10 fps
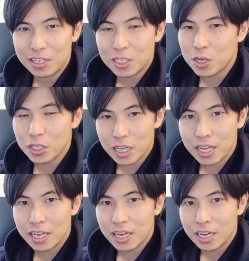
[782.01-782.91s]
Seriously.
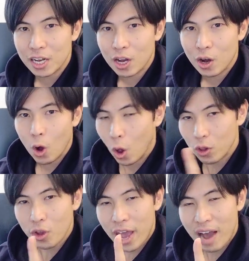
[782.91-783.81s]

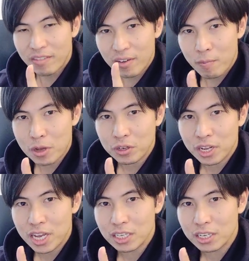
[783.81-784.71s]
All you have the information
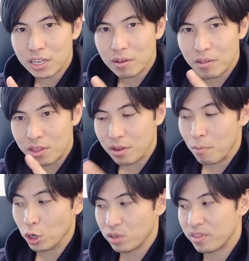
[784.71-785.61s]
is that
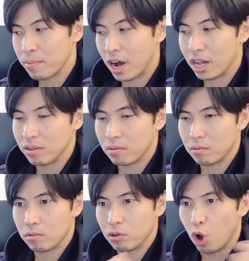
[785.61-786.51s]
most of them are
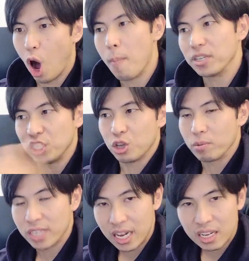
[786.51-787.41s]
opposite
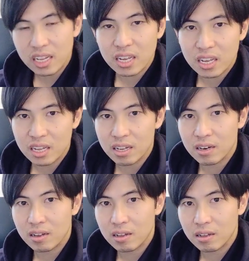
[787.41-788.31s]
of Santi.
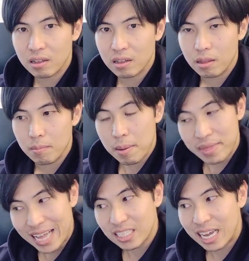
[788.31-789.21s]
Maybe
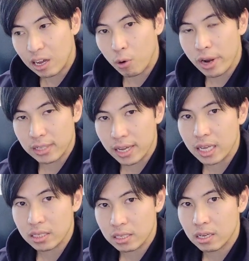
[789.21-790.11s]
that's kind of correct, I
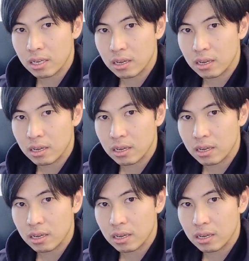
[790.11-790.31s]
guess.